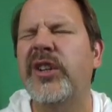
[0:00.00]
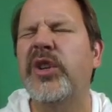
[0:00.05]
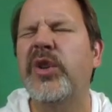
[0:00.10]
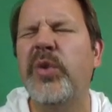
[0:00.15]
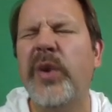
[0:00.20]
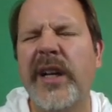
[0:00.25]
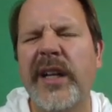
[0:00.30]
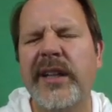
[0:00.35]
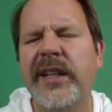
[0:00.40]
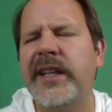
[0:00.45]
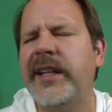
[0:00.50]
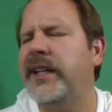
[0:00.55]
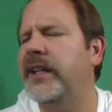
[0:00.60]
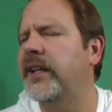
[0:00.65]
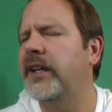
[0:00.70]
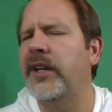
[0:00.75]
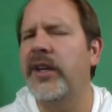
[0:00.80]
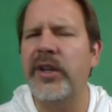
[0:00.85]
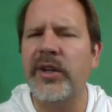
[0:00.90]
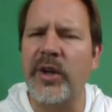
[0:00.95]
quickly
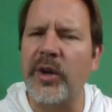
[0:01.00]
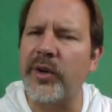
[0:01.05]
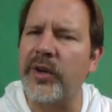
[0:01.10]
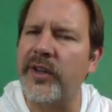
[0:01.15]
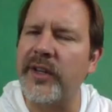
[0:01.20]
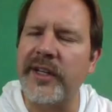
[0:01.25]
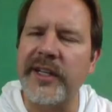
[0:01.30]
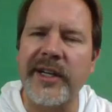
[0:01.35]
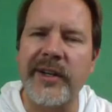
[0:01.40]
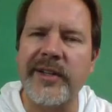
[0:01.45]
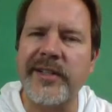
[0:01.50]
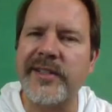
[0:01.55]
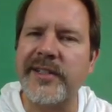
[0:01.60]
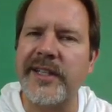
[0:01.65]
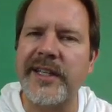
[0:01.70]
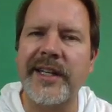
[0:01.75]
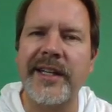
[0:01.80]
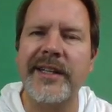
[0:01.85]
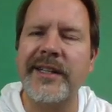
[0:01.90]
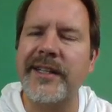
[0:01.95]
go to the nearest
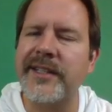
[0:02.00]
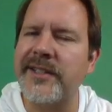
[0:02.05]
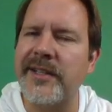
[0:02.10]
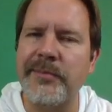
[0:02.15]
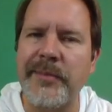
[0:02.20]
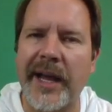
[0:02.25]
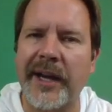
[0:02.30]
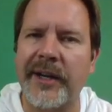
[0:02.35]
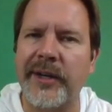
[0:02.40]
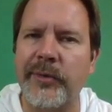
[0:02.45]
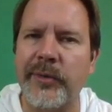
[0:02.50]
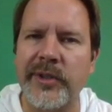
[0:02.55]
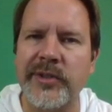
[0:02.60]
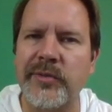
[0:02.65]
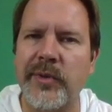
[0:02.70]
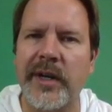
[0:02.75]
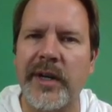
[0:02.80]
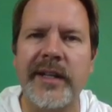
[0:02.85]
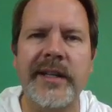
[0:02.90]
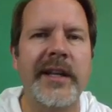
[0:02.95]
sink, it doesn't matter
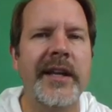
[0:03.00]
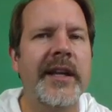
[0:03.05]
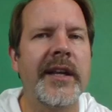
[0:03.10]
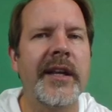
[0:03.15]
which one,